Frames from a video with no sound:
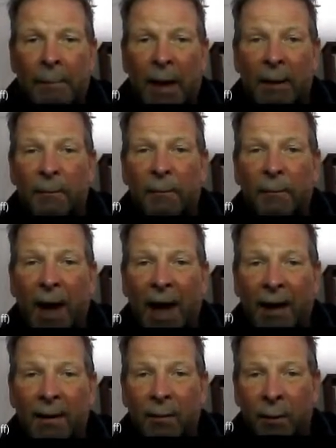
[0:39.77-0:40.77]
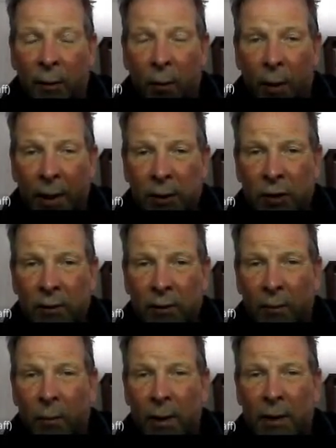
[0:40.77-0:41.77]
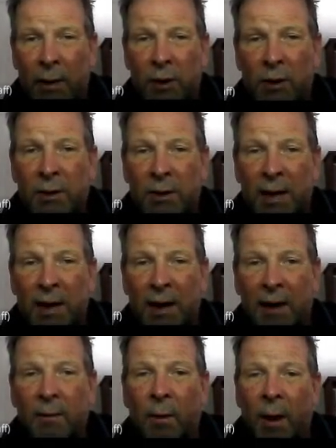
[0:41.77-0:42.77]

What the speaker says: In fact, the question that we just did,